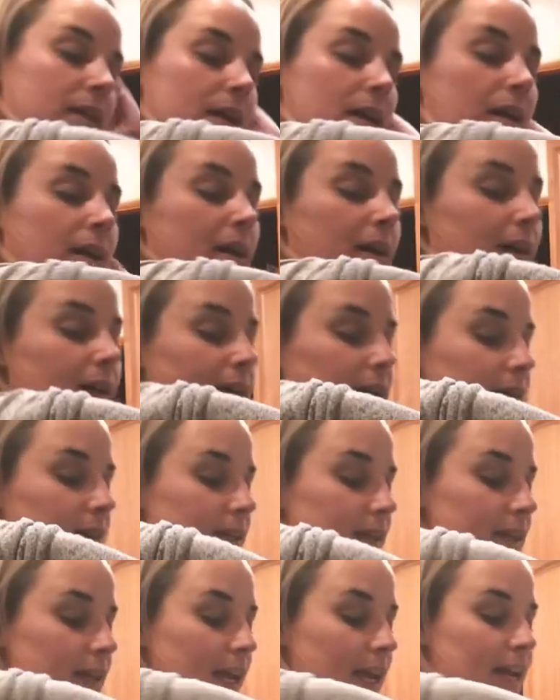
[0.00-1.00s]
Uh,
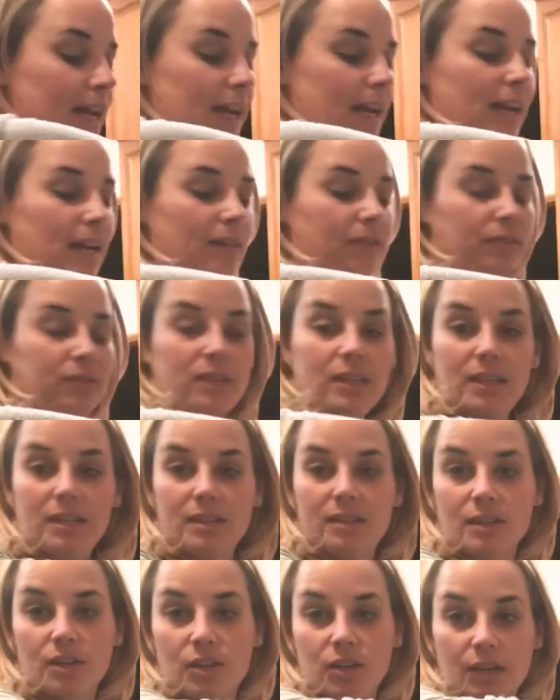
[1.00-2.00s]
and I left
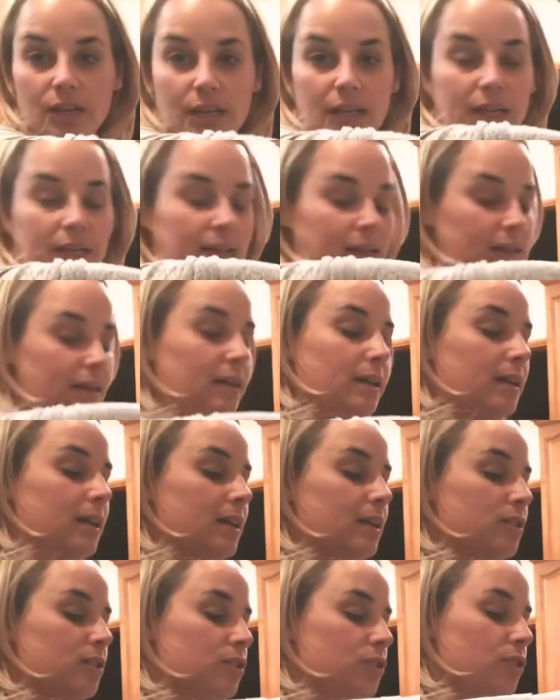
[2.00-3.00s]
these cooking.
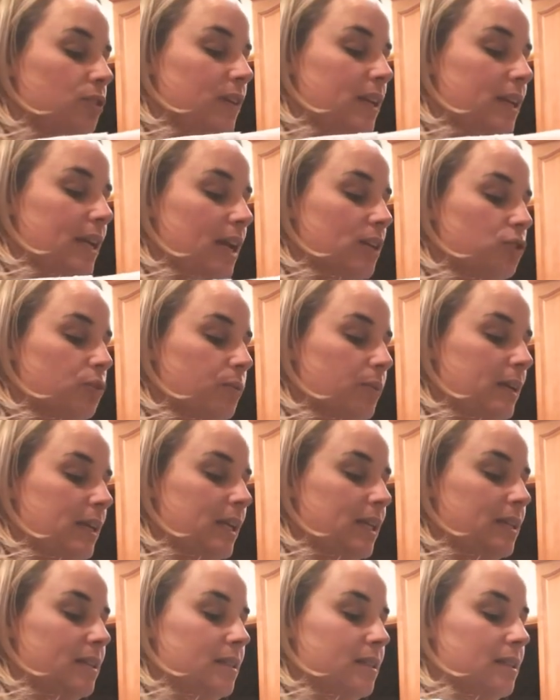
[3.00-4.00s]
So they natural
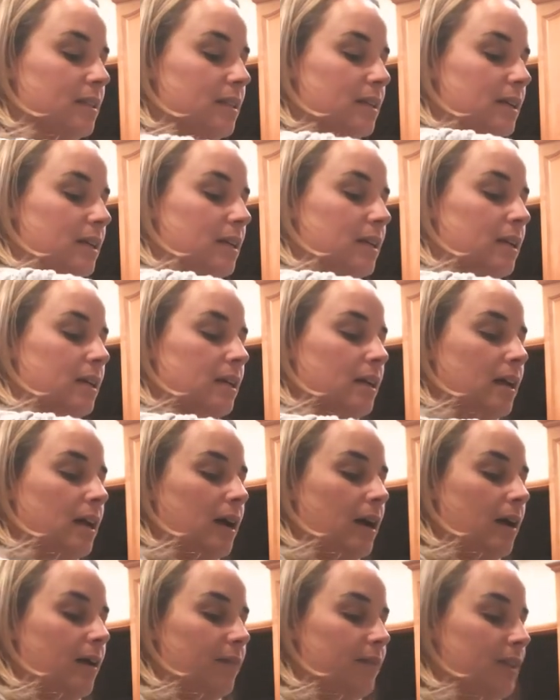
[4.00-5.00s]
released.
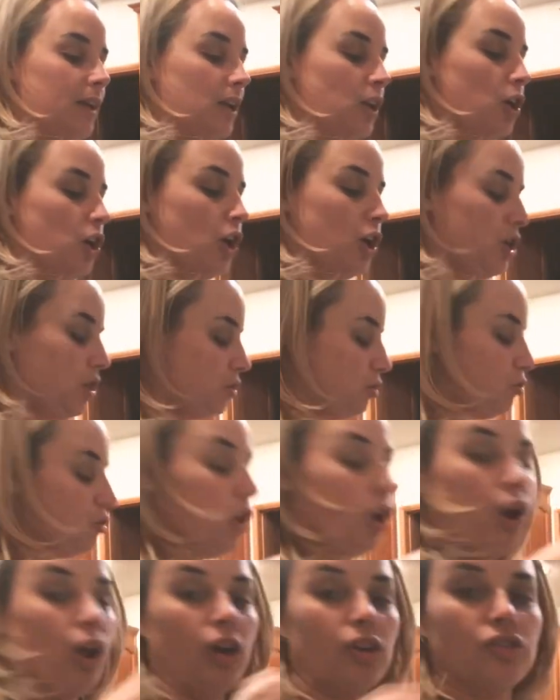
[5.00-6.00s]
Uh, they look
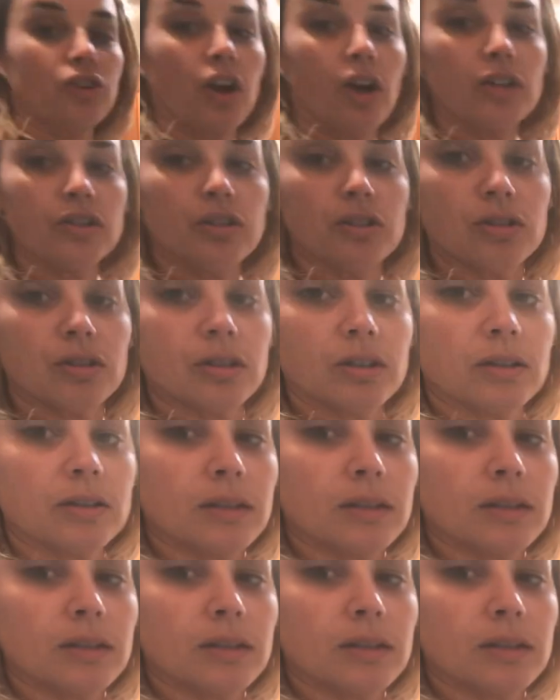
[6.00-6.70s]
delicious.